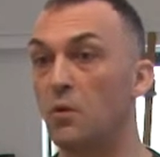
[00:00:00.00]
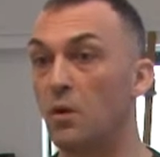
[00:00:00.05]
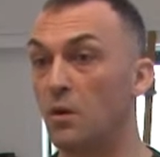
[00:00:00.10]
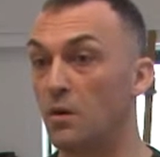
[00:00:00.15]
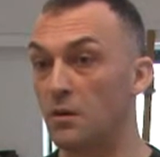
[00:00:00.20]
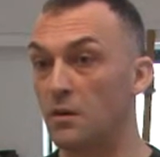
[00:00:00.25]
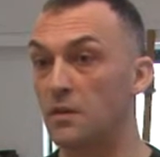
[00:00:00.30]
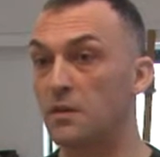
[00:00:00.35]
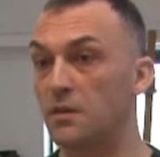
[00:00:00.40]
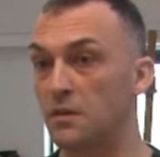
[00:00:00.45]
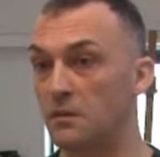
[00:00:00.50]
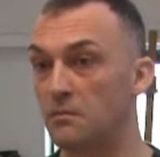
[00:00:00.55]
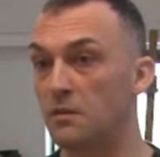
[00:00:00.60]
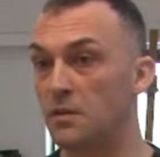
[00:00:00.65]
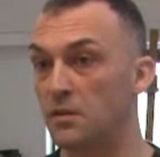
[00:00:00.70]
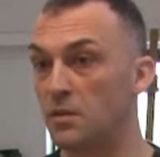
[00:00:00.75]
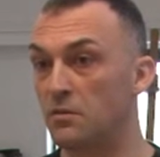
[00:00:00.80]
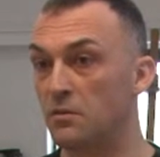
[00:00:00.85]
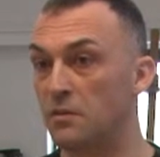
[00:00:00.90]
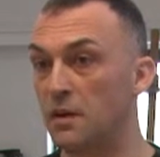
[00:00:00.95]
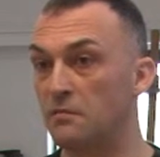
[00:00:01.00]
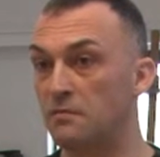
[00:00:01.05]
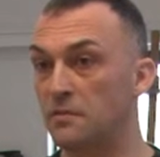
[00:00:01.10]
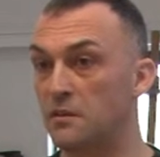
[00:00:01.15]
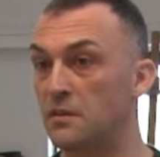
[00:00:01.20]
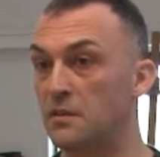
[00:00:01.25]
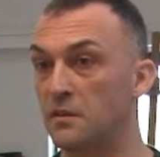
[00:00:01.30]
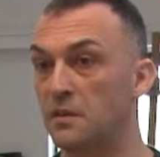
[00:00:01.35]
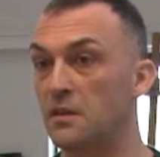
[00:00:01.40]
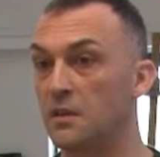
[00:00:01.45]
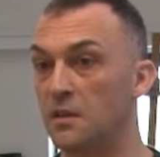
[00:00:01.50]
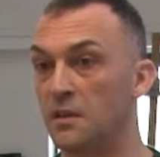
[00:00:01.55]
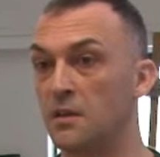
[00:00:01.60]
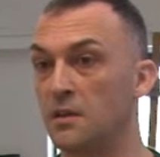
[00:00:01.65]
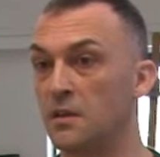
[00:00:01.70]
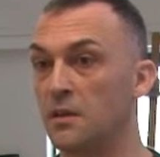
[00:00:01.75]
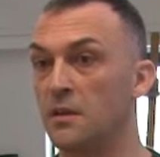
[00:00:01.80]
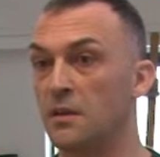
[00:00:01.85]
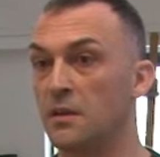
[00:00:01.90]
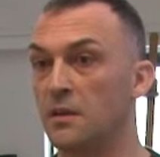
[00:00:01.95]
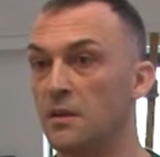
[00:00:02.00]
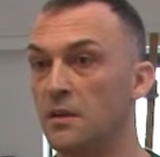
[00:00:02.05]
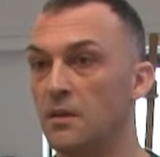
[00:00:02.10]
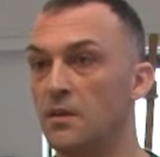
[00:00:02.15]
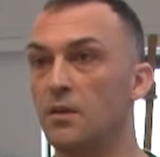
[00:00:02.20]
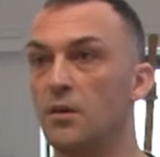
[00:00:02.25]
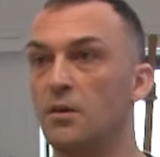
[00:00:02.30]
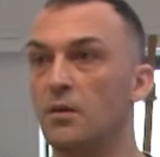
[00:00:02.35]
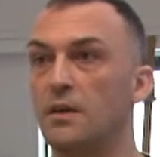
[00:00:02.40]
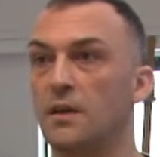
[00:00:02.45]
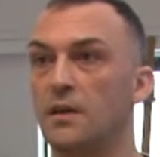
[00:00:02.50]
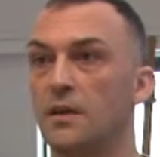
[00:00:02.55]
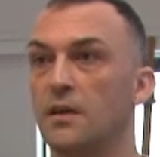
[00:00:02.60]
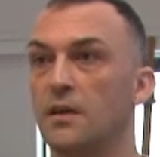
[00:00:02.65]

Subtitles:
work, your graphic. You know,